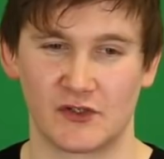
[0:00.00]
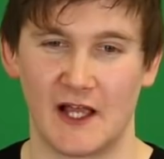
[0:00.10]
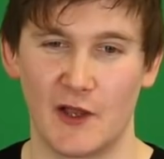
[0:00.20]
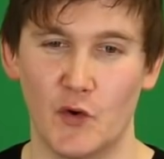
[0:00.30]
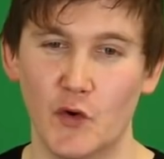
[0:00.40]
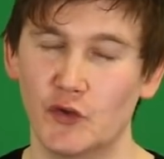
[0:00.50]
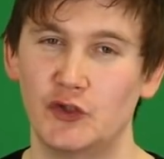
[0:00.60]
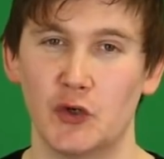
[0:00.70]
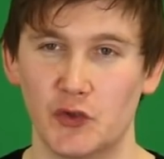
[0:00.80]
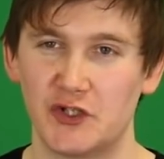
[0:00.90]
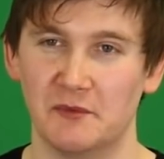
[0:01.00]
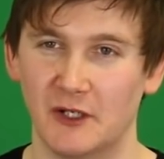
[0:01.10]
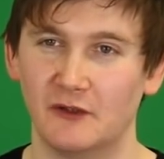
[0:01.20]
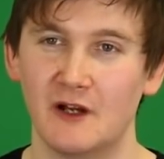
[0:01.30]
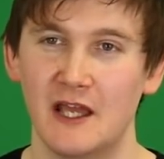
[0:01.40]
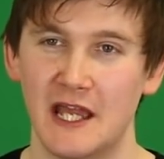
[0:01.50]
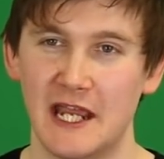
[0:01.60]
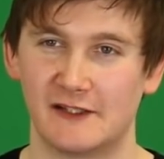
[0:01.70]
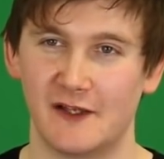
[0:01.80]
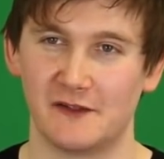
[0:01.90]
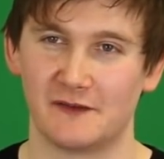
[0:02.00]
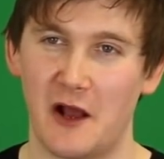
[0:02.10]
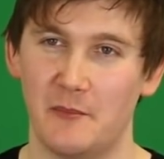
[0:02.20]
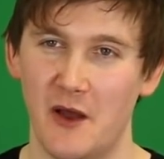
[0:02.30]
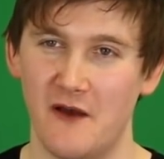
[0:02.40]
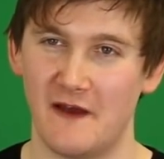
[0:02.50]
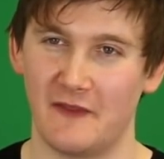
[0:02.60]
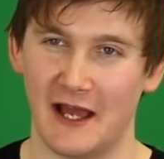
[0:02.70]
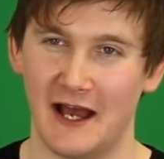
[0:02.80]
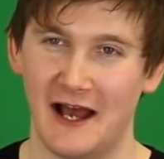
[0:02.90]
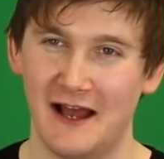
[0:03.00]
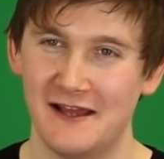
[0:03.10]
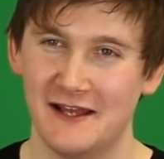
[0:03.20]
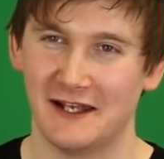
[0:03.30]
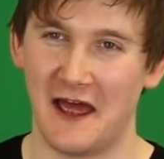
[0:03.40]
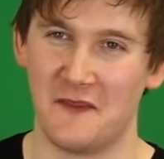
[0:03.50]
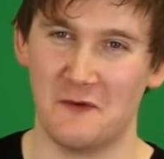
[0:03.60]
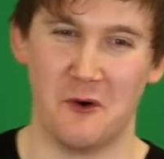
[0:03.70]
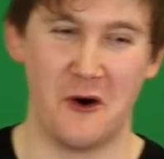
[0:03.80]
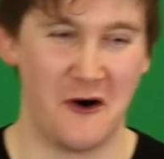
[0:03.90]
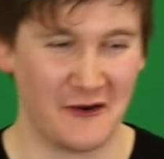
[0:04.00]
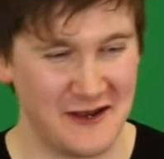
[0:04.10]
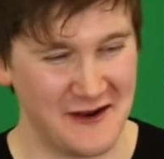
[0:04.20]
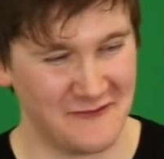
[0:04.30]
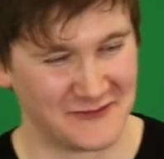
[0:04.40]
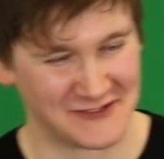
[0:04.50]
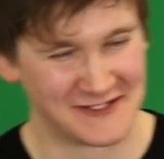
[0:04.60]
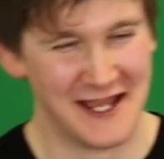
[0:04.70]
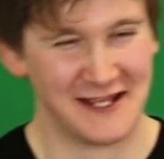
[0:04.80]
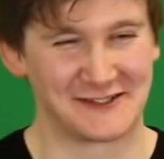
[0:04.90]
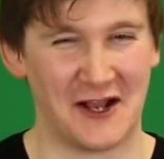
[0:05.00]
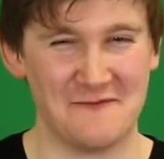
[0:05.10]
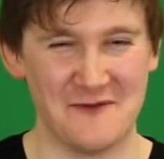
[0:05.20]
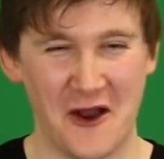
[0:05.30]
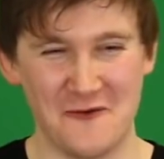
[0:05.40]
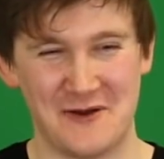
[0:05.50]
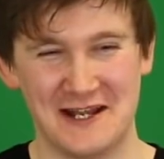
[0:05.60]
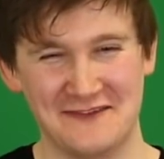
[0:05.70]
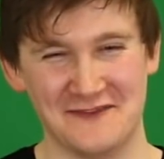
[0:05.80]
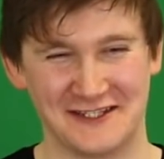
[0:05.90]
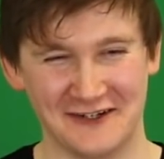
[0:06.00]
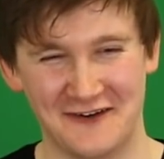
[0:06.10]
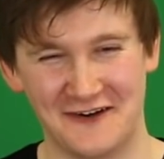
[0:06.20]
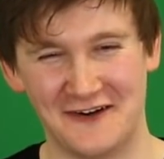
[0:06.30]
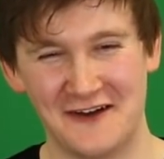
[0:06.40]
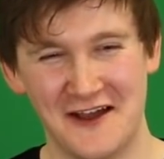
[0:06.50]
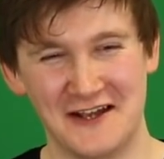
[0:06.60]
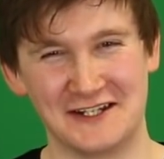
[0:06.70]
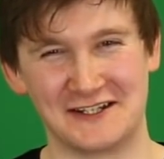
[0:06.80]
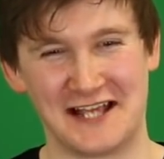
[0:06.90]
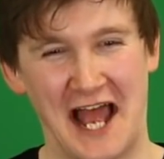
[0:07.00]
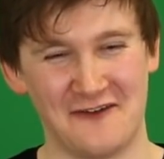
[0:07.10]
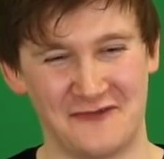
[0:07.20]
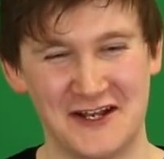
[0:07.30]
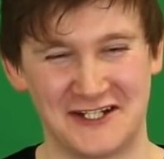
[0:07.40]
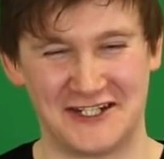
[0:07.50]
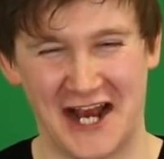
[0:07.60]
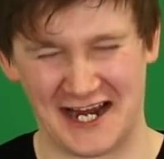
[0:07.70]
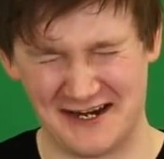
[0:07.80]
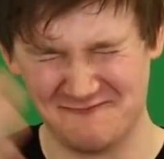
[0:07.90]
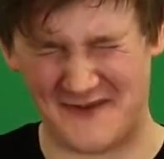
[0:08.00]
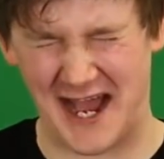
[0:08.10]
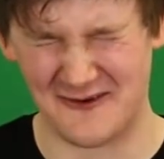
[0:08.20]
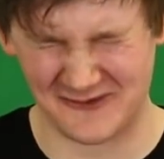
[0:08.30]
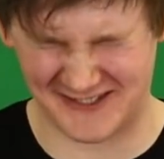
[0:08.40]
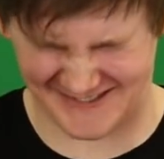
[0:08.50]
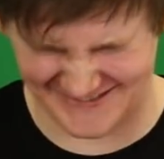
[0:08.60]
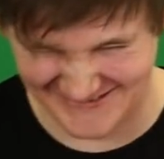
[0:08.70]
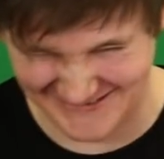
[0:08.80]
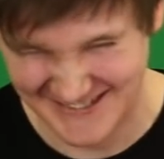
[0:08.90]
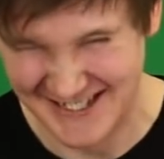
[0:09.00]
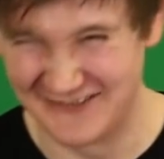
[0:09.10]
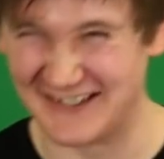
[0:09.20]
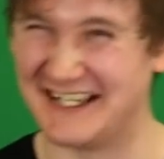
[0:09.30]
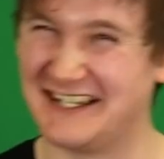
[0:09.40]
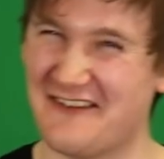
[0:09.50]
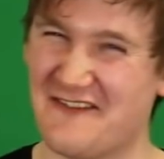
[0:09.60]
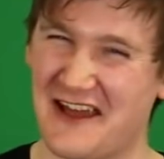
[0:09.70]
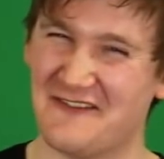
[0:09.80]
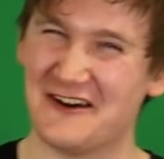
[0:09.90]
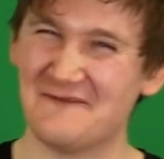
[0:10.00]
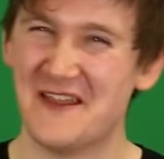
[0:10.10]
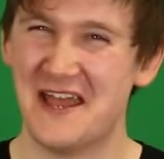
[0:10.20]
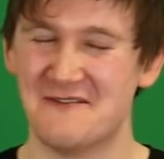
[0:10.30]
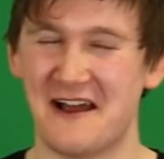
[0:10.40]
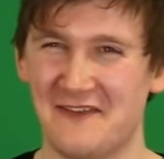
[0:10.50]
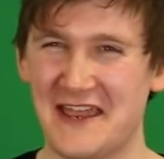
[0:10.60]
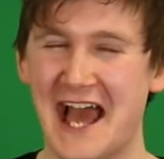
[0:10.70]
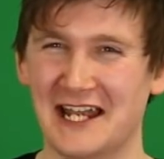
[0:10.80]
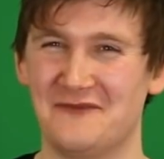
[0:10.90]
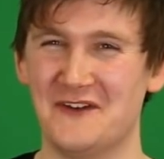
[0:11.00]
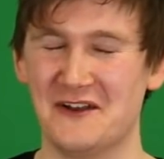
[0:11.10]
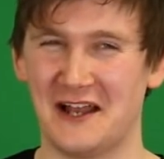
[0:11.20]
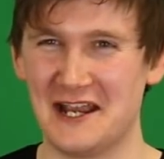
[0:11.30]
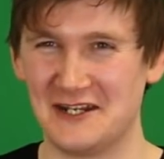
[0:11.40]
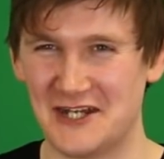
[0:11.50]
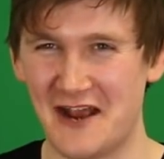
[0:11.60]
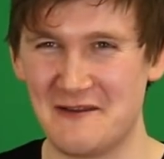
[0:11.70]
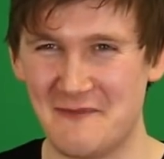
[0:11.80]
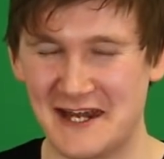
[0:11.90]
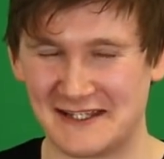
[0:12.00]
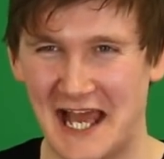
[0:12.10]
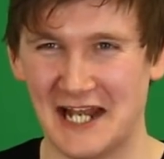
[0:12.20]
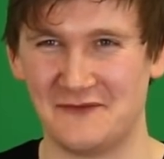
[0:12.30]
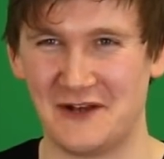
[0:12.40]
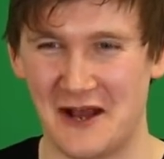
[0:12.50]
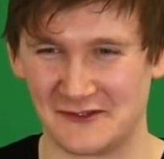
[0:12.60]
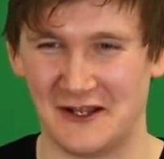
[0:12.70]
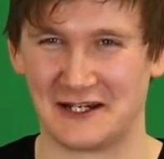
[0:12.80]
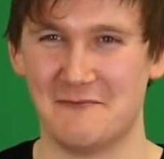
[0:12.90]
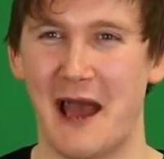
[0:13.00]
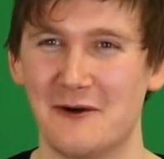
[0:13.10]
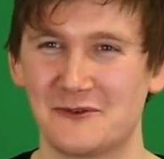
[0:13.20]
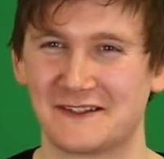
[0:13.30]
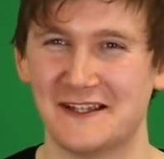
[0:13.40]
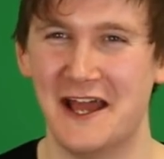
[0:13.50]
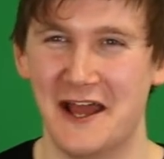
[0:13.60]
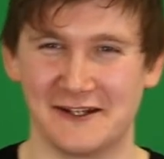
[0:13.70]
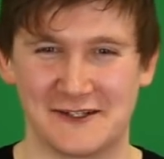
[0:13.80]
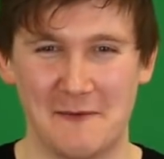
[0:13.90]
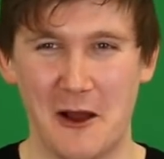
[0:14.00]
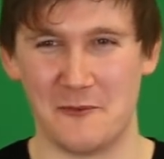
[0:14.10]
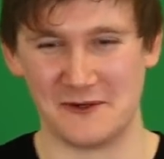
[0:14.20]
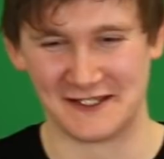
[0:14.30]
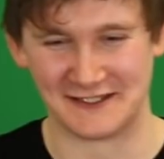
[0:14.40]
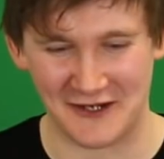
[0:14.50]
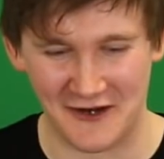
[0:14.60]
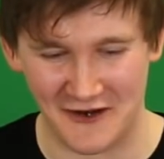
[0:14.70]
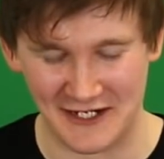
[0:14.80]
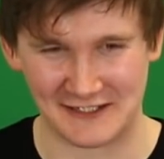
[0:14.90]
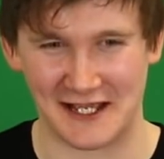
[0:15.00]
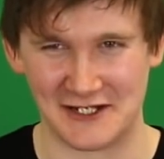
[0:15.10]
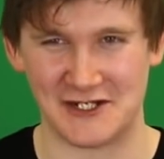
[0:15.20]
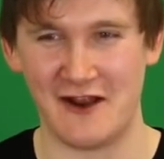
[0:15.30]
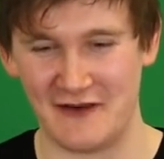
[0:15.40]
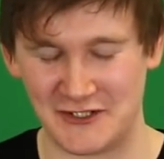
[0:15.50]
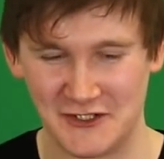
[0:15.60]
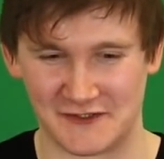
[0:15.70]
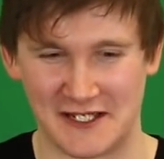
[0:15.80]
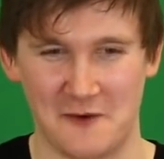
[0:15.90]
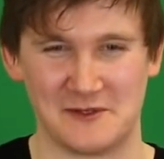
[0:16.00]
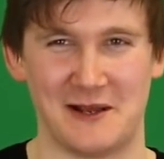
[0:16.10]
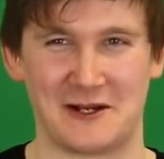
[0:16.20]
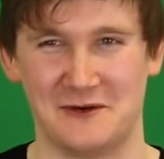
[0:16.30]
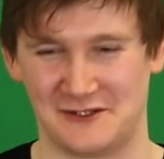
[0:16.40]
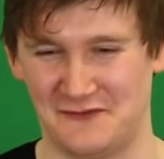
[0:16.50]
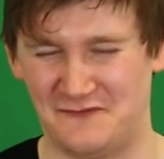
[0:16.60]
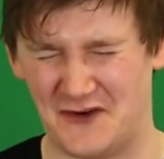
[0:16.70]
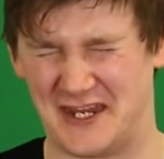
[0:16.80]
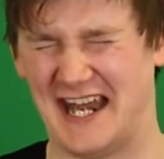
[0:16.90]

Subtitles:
like untouchable in terms of how perfect they are. Like the one of just Tom opening the door and you just have the giant mouse. Do you remember that one? Where like the elephant, like Jerry makes the elephant out to look like a mouse. Yeah, and Tom opens the door and it's like Jerry shuts it, opens it back up and it's a fucking